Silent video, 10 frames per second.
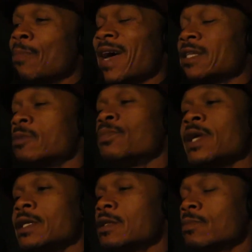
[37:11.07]
I'm not
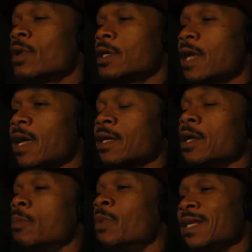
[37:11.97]
dependent upon that.
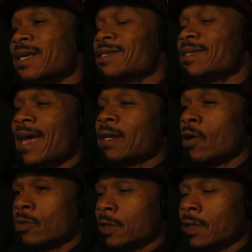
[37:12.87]
But is that
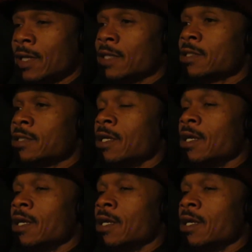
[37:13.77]
on the list